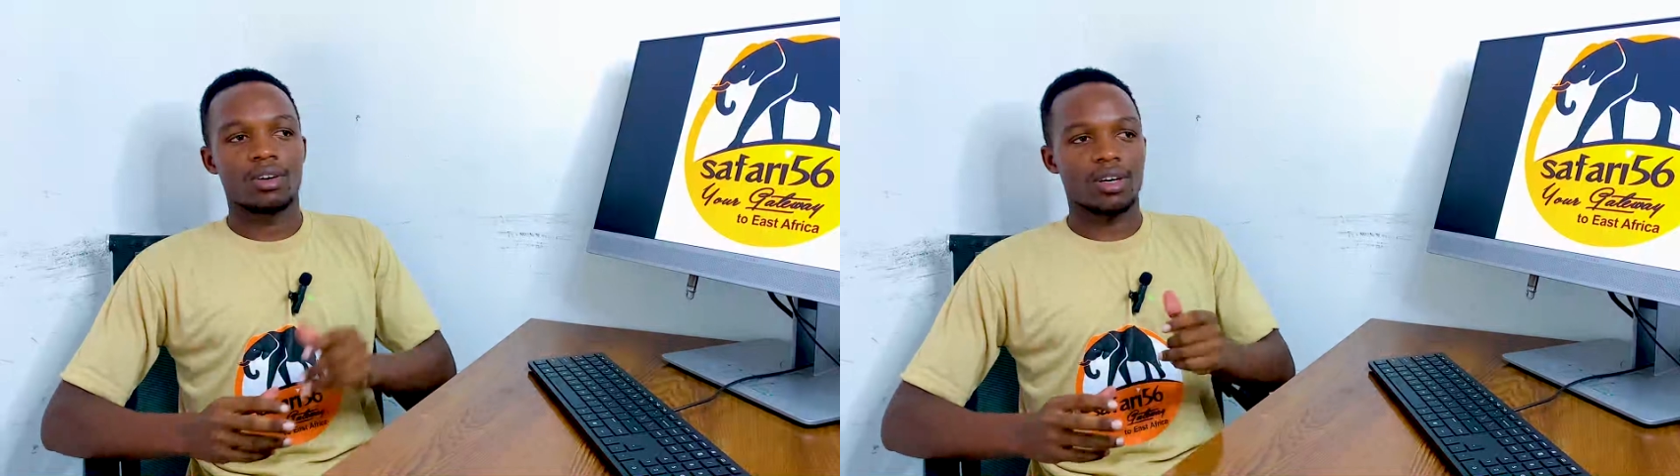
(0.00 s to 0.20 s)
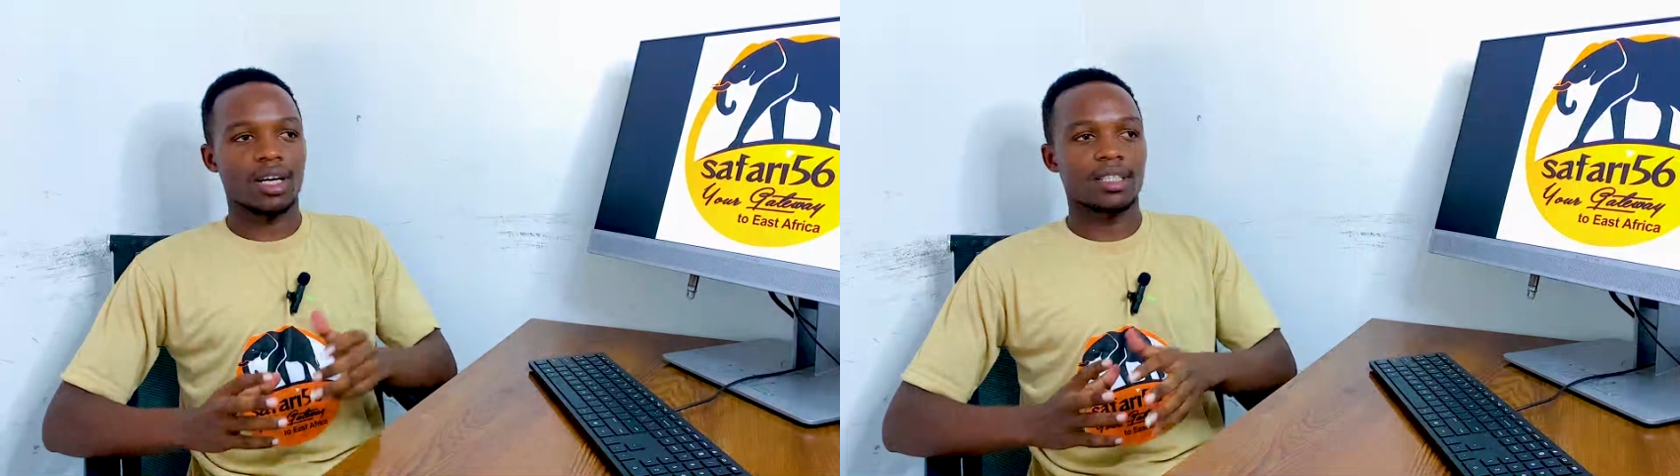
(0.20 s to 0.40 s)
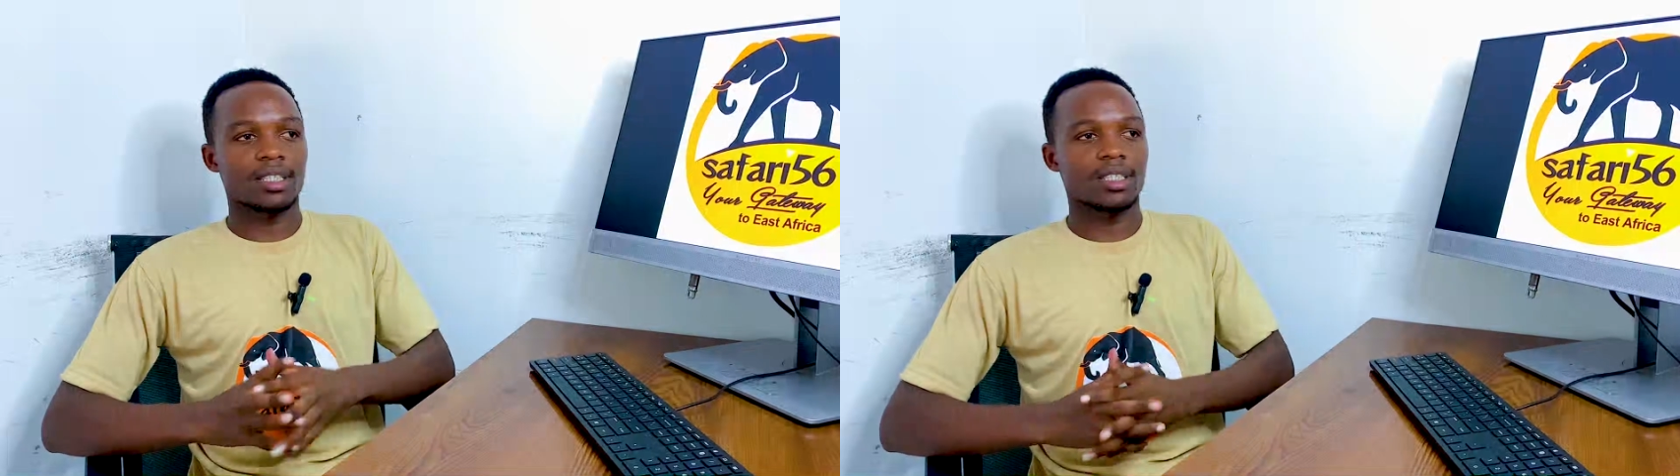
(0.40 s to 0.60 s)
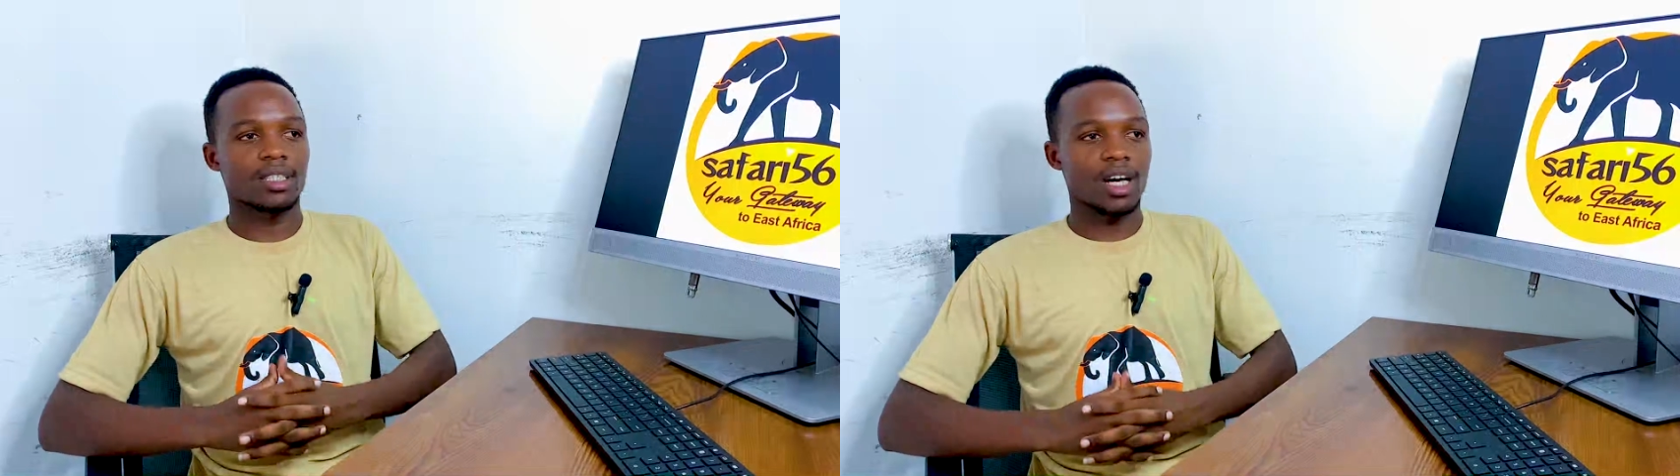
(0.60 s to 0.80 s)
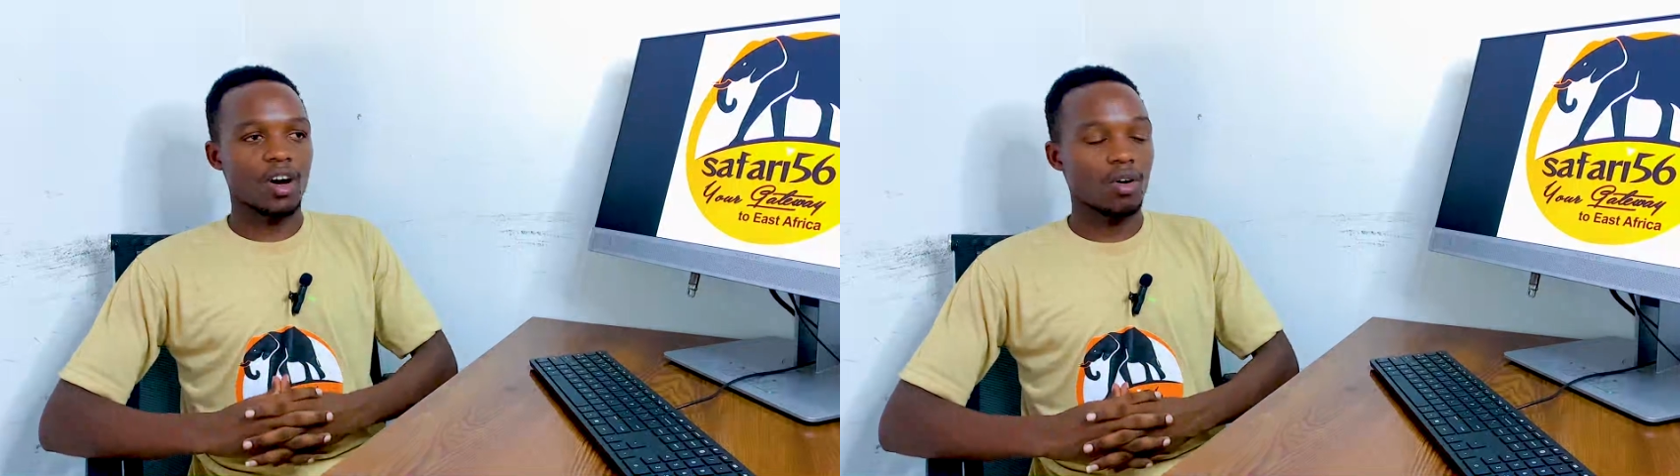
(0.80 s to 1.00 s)
All right.
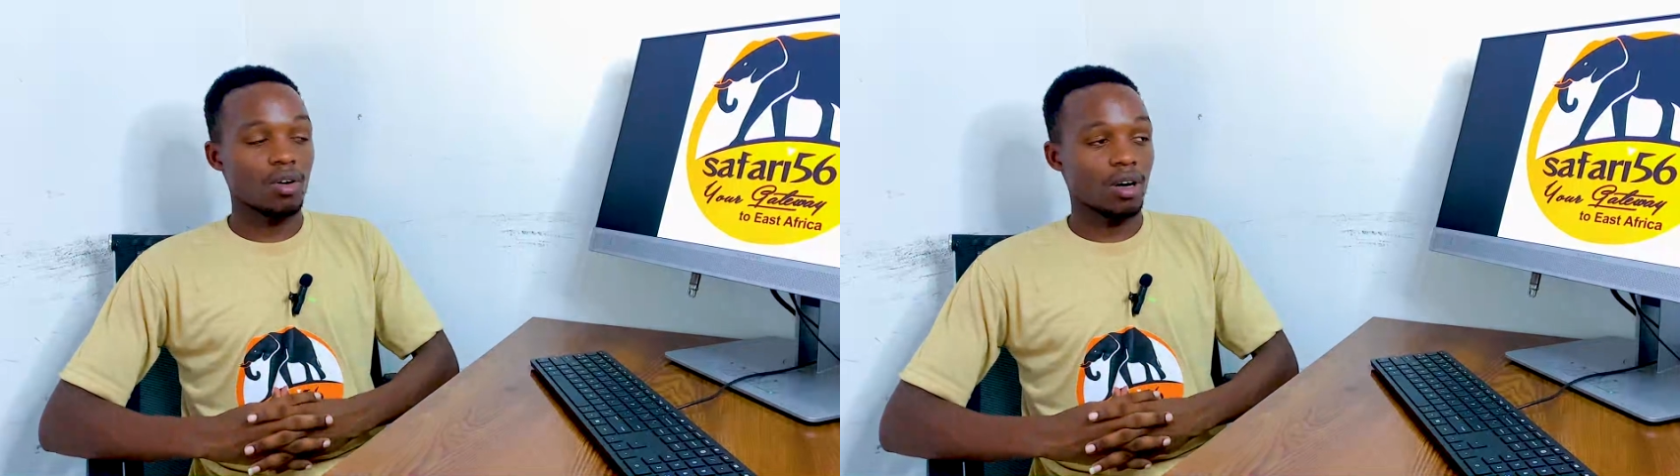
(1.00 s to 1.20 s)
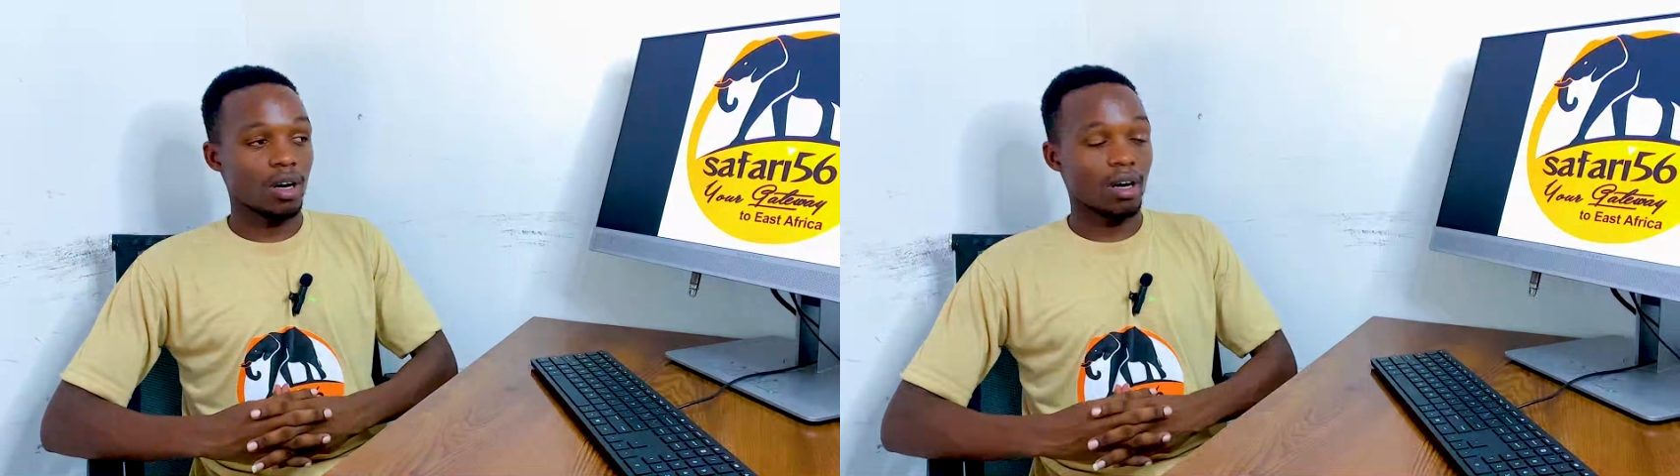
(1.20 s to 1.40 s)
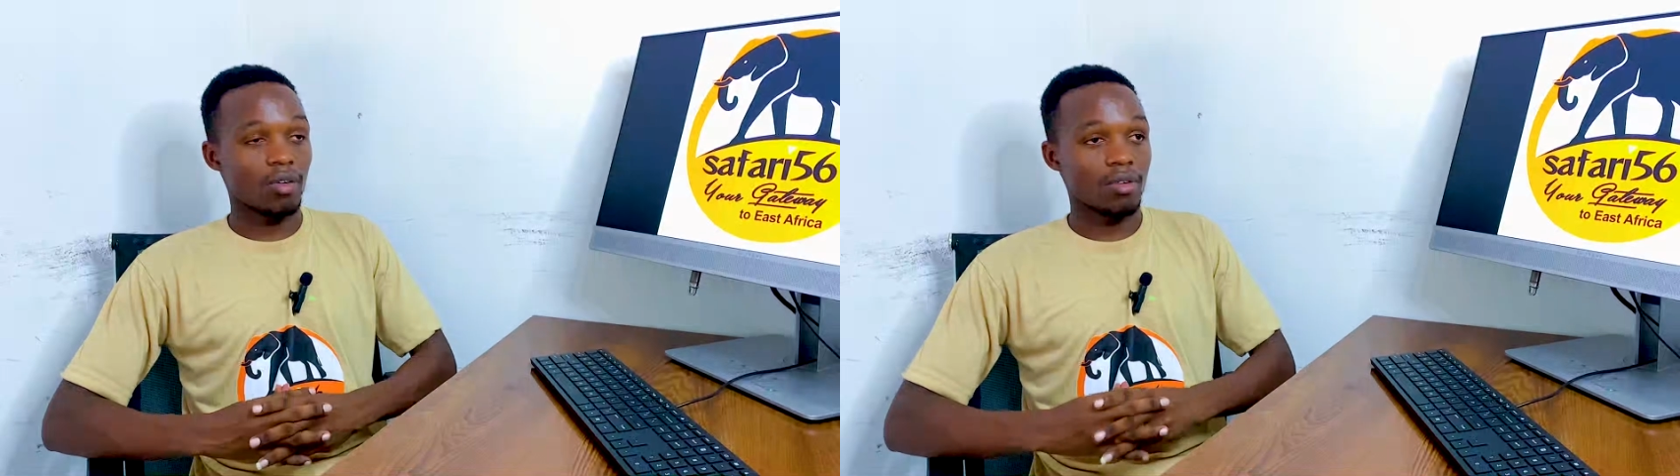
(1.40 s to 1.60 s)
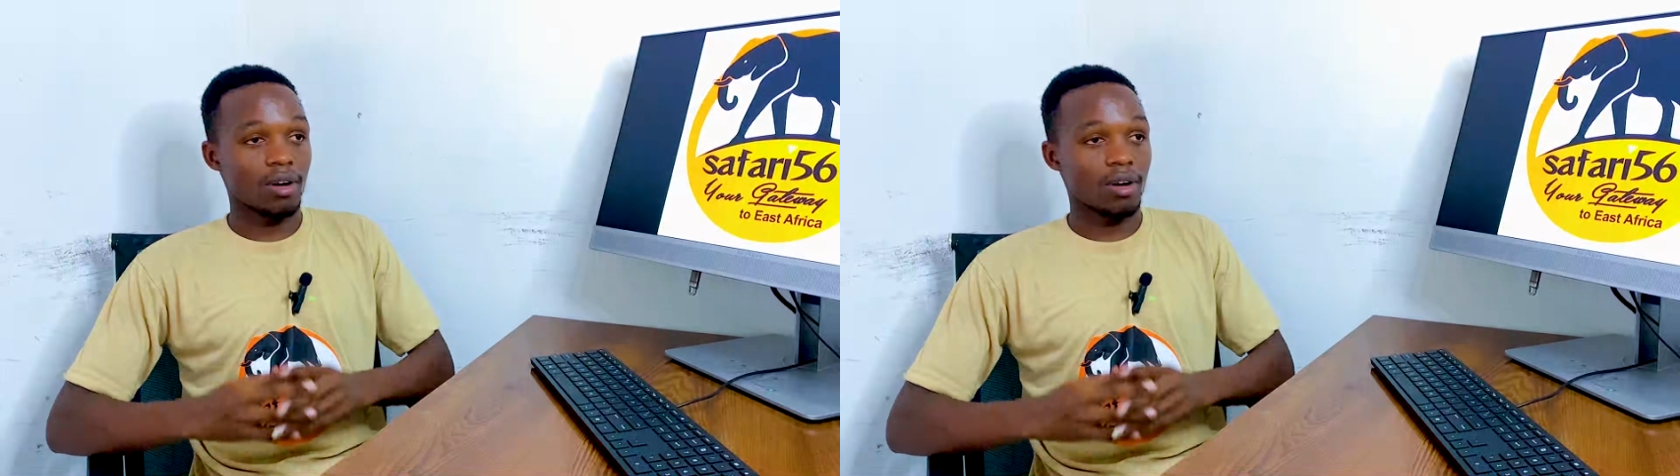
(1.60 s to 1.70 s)
Now